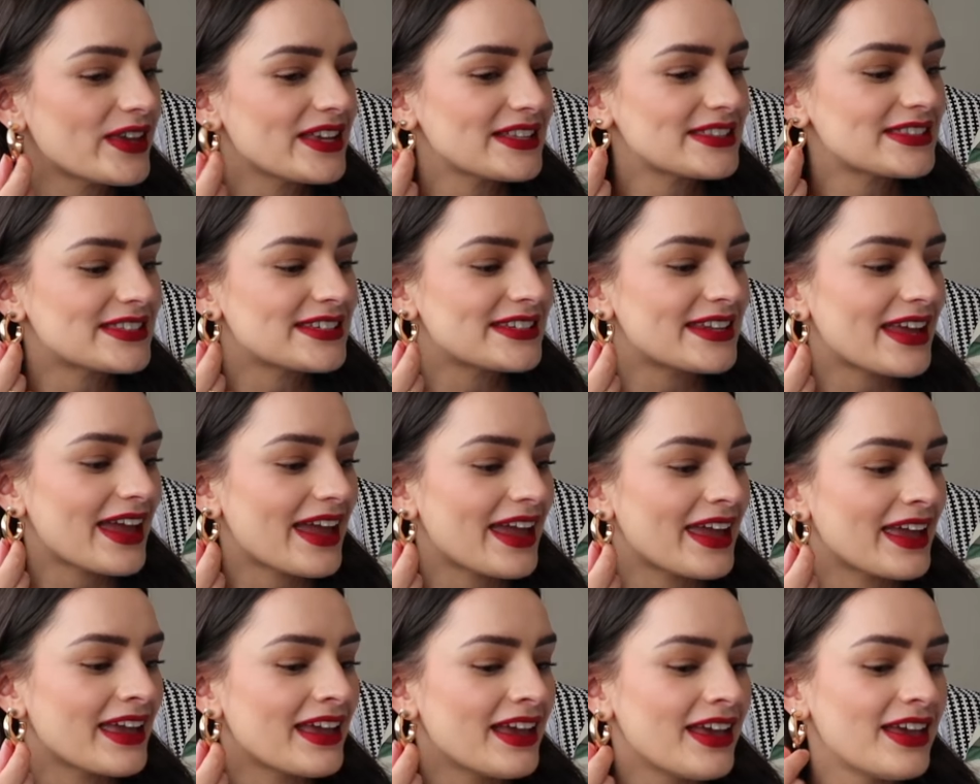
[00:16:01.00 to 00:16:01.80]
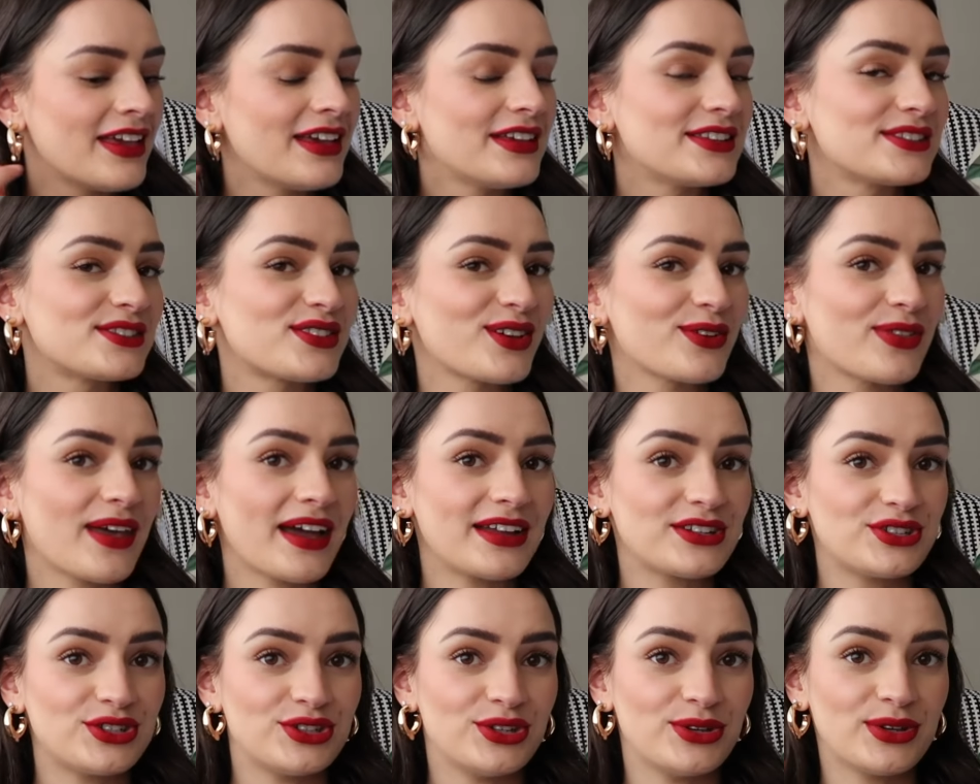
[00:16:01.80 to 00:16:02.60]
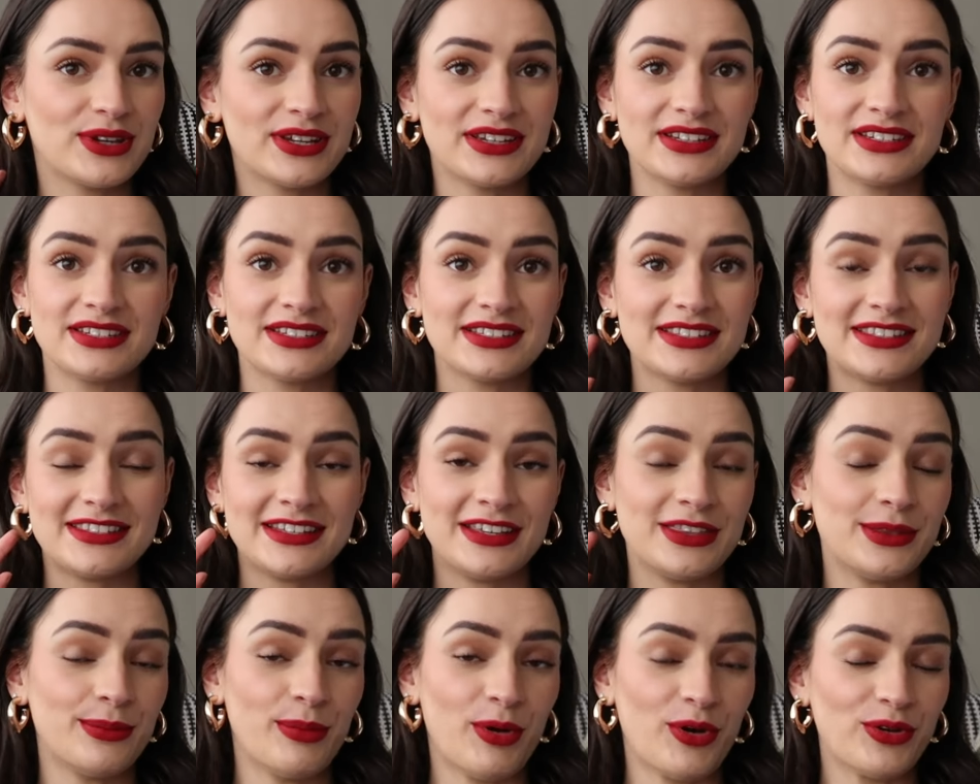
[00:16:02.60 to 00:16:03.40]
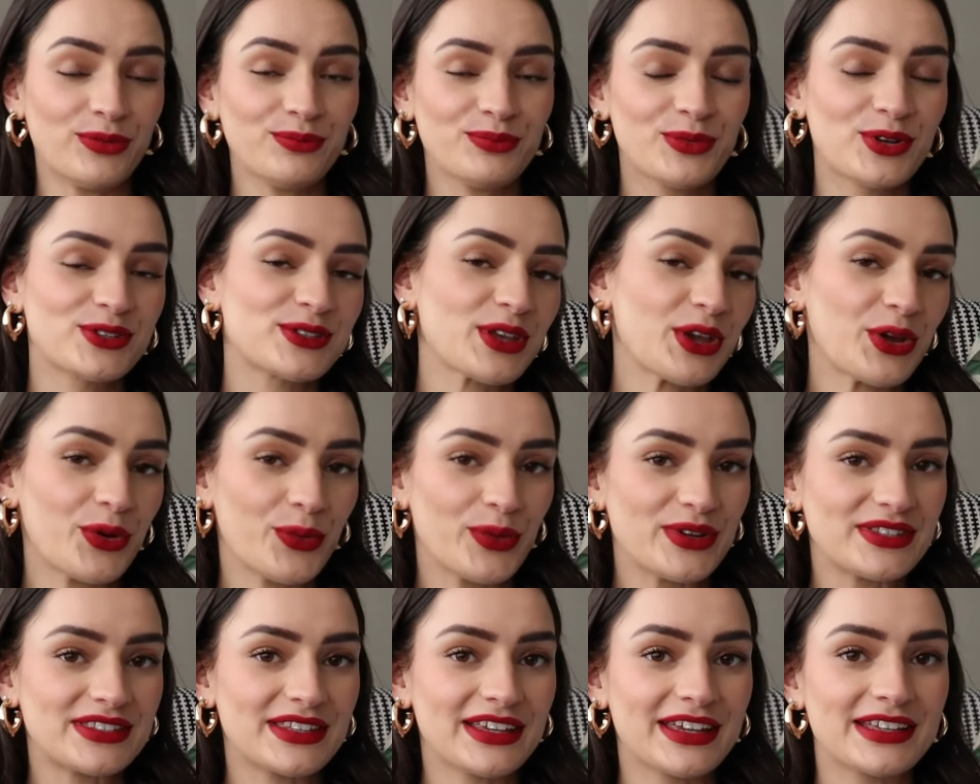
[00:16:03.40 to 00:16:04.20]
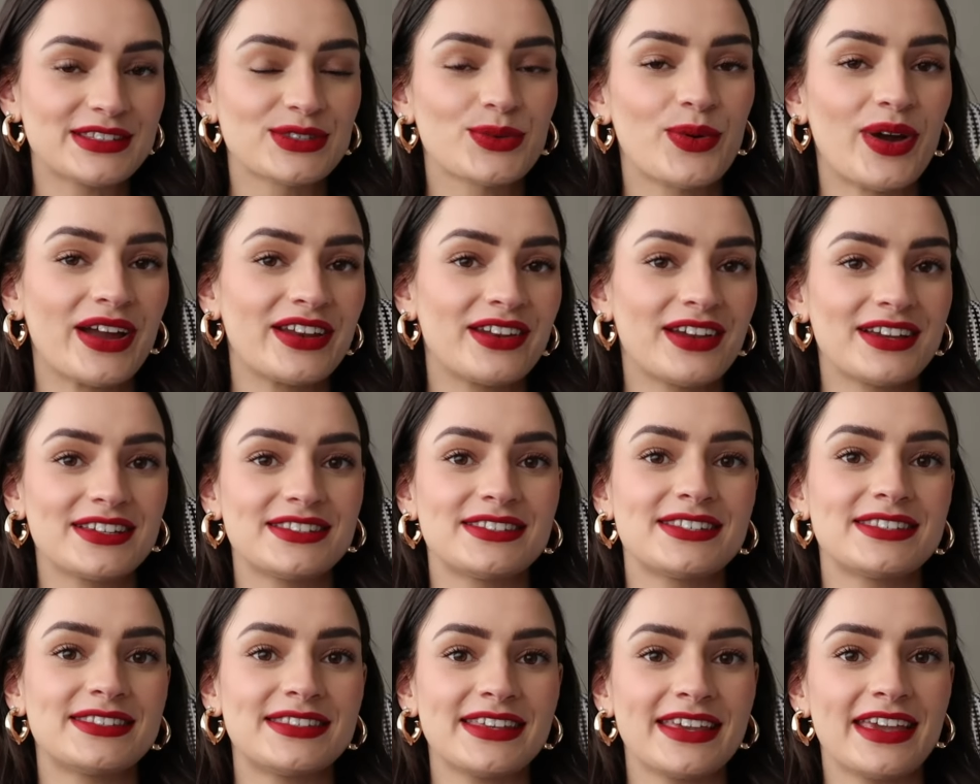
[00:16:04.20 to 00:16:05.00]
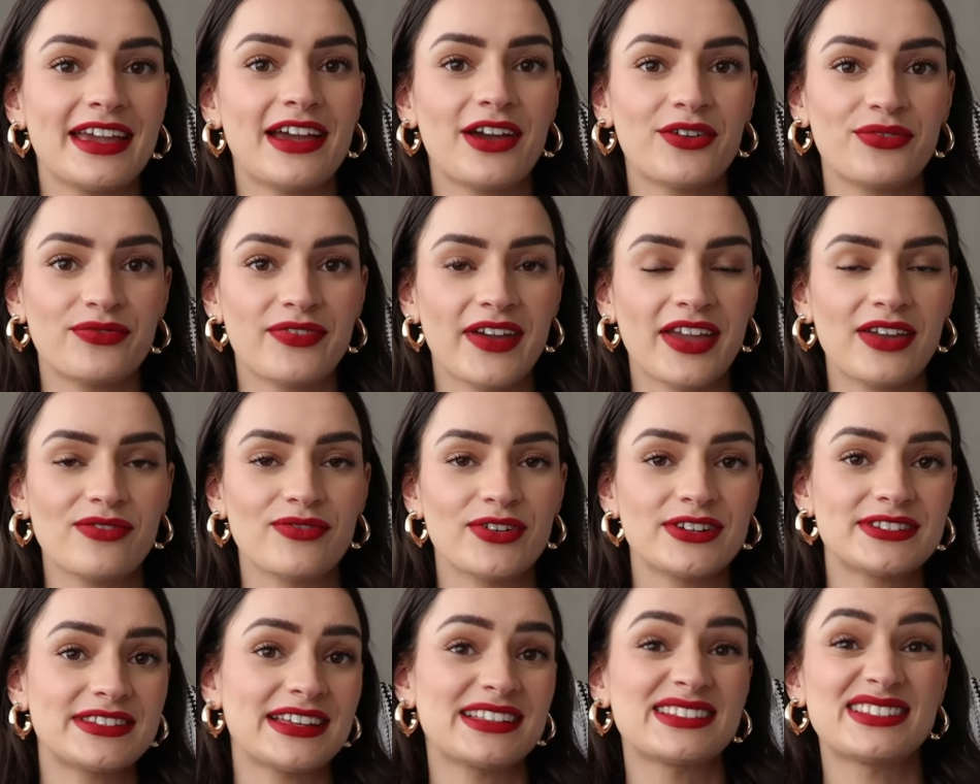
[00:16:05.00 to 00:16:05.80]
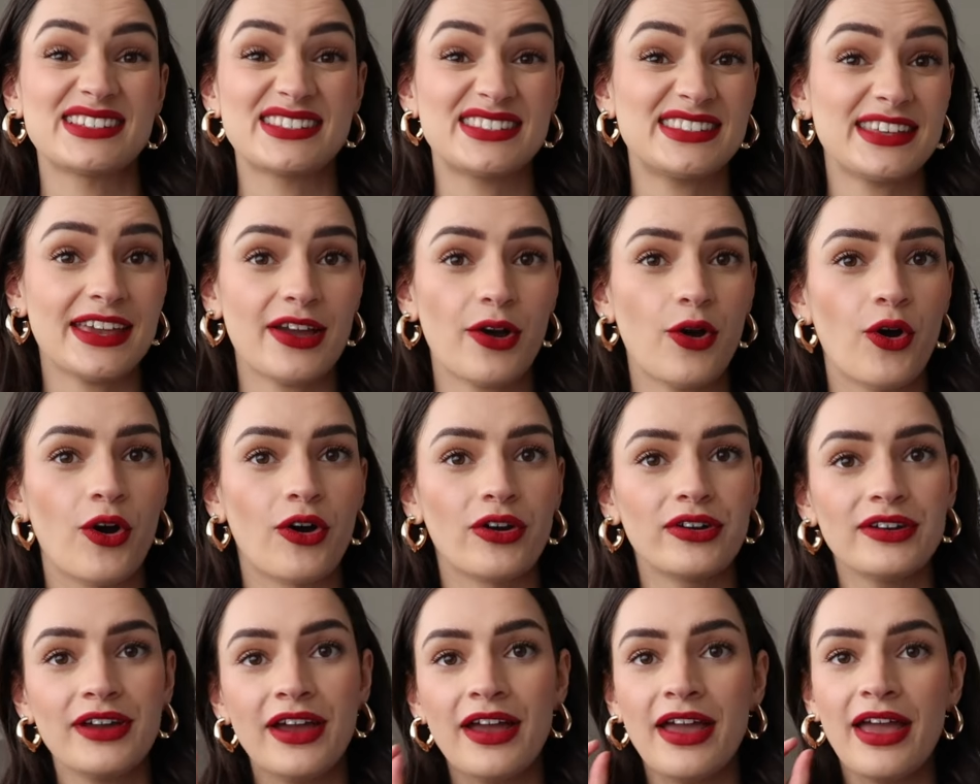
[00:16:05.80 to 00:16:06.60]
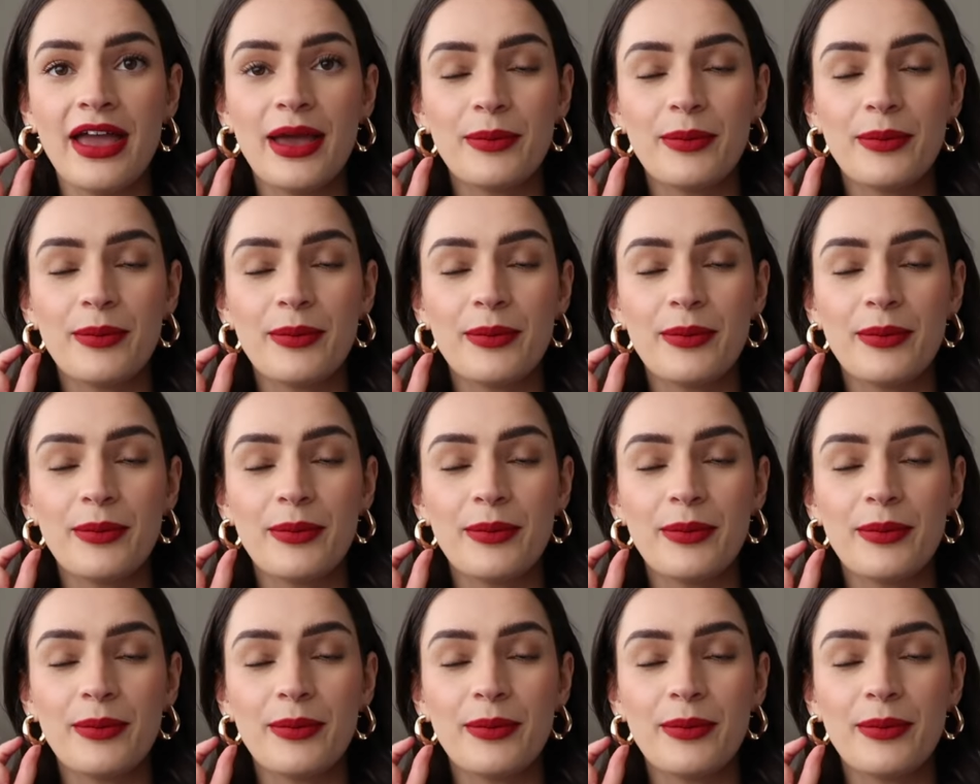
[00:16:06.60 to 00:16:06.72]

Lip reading: these today so that you could see them on, because I always think it's quite nice to see a favorite and to see it on.